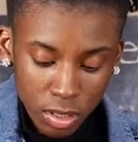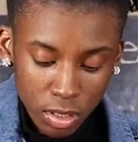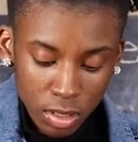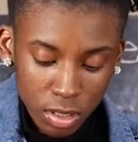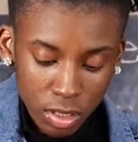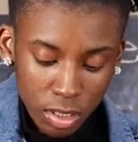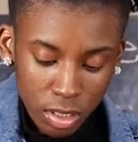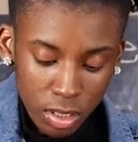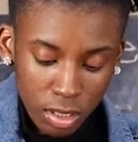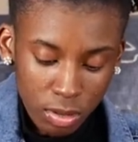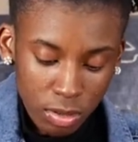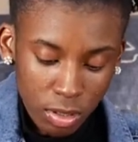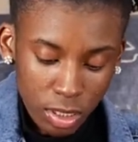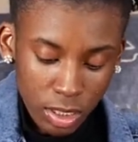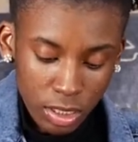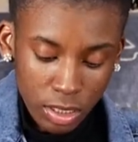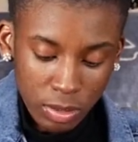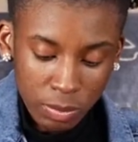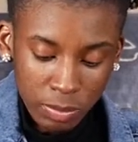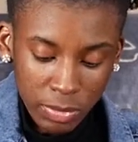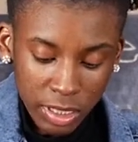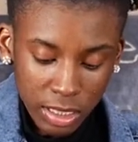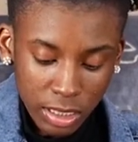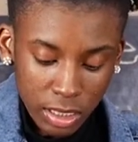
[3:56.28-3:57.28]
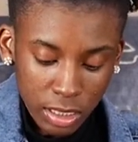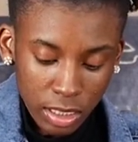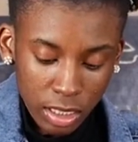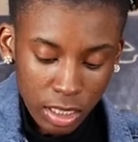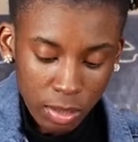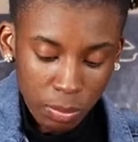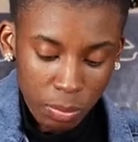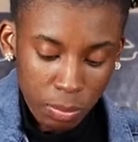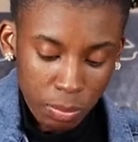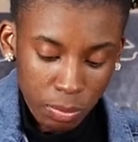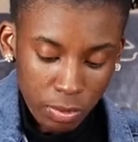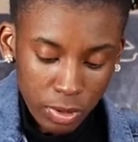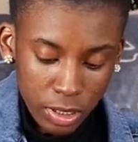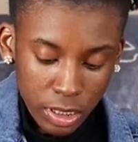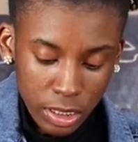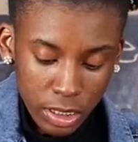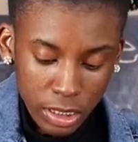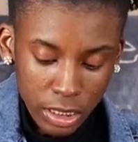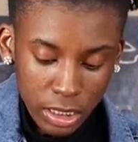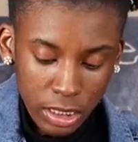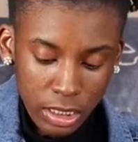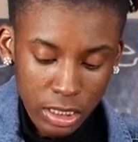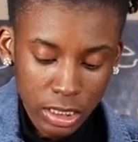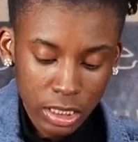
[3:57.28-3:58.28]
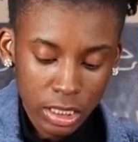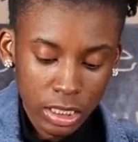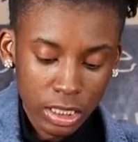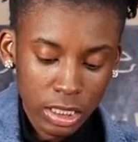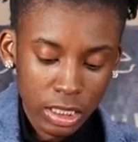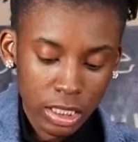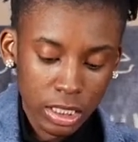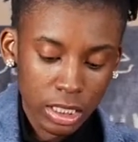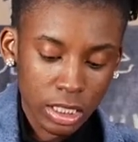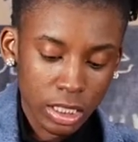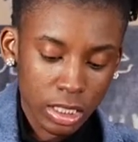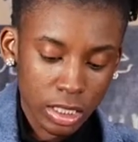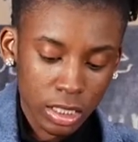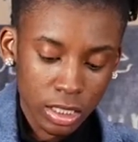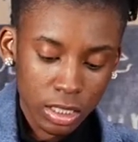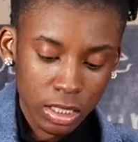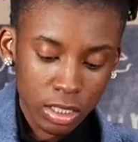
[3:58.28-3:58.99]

And let's mix it up really good